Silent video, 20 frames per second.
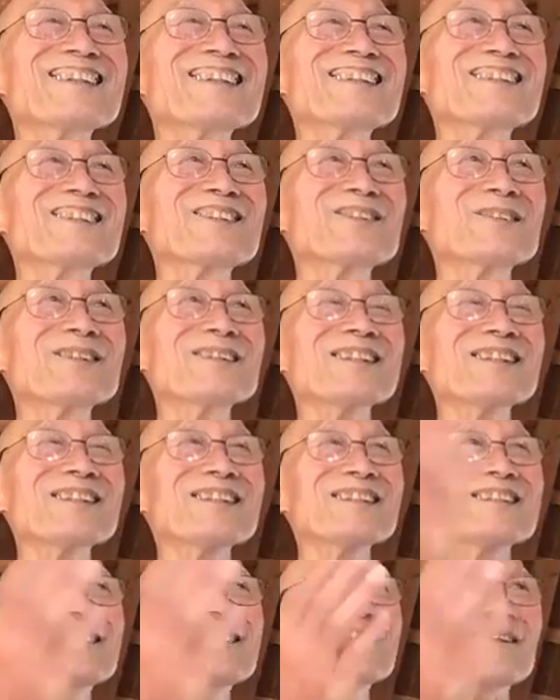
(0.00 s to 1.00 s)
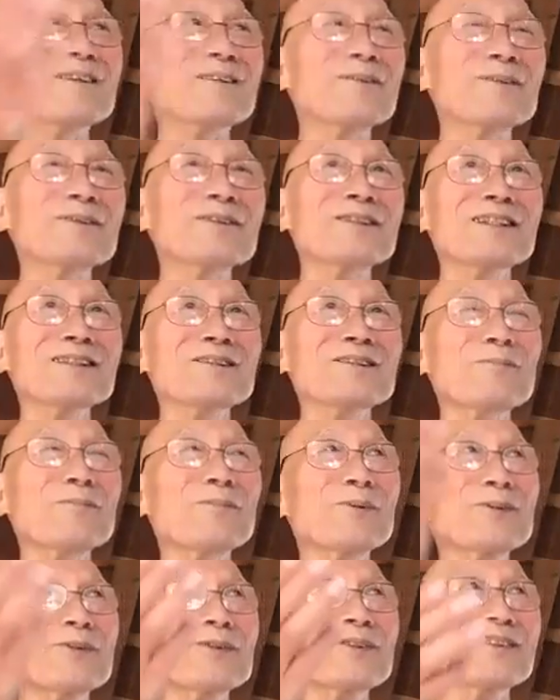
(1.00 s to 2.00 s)
So without
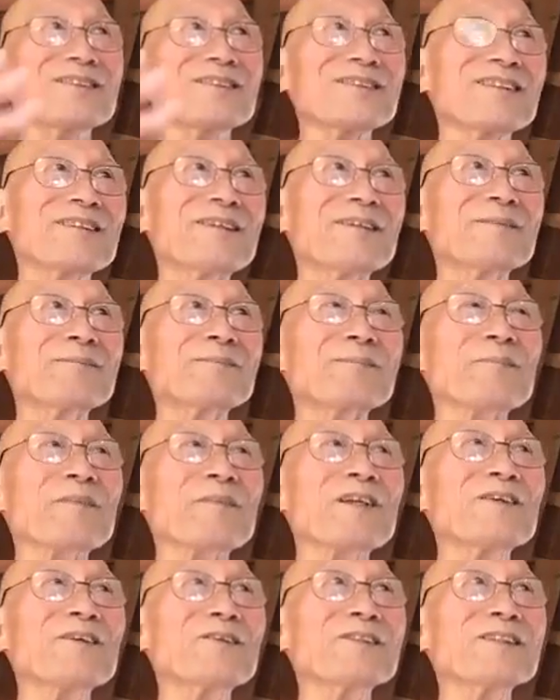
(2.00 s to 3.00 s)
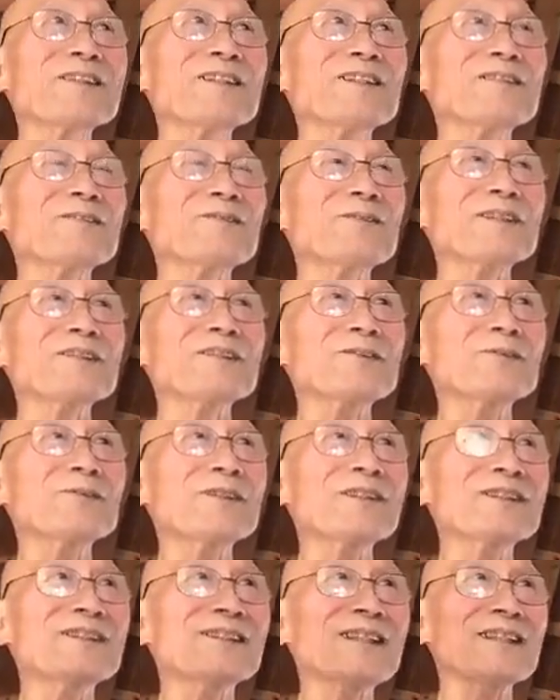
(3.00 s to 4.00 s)
person, without what
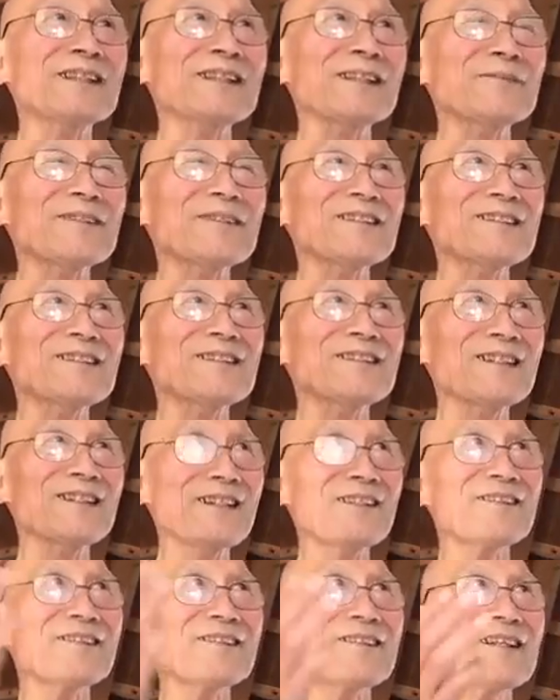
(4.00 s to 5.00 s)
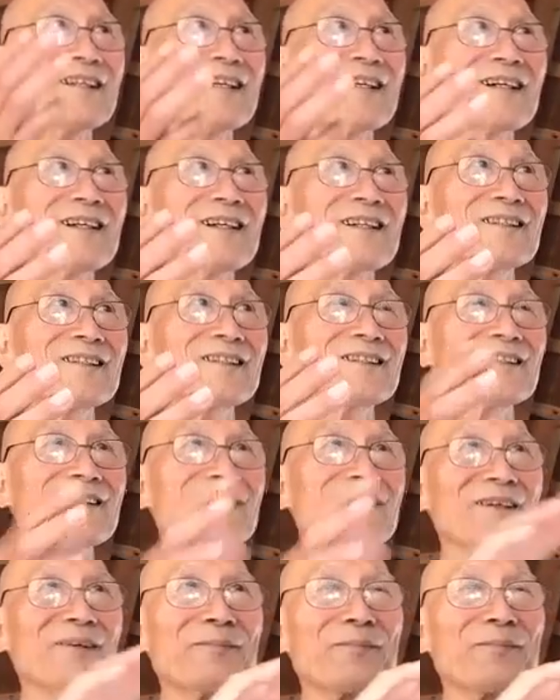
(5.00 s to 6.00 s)
you are thinking about say,
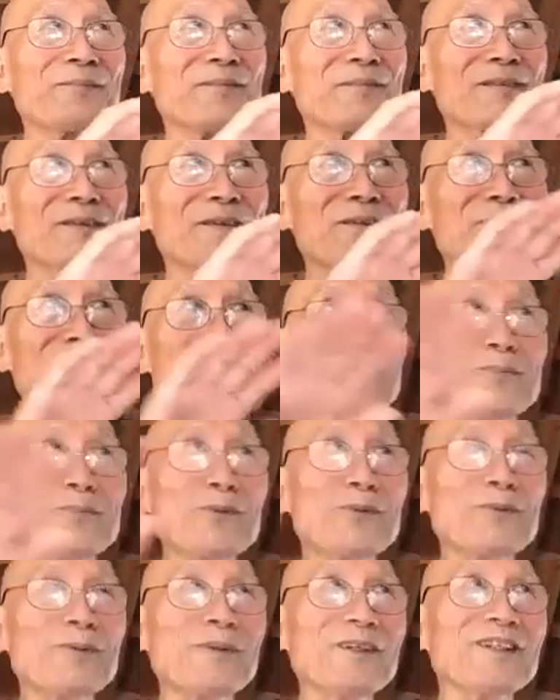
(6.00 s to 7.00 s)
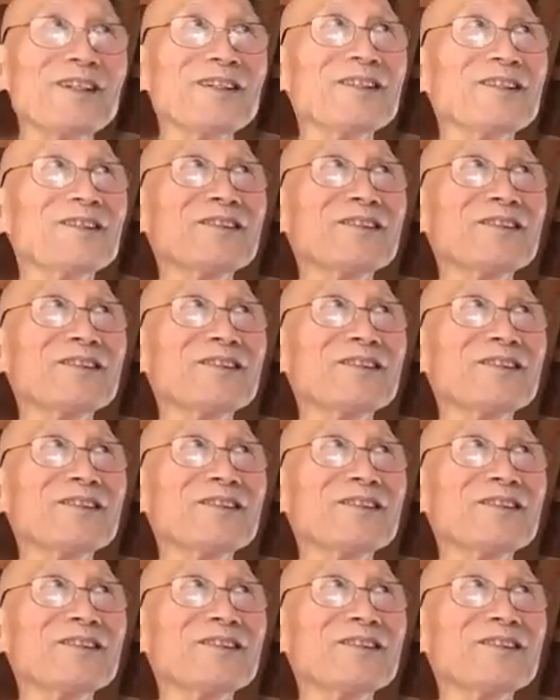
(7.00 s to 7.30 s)
so no problem at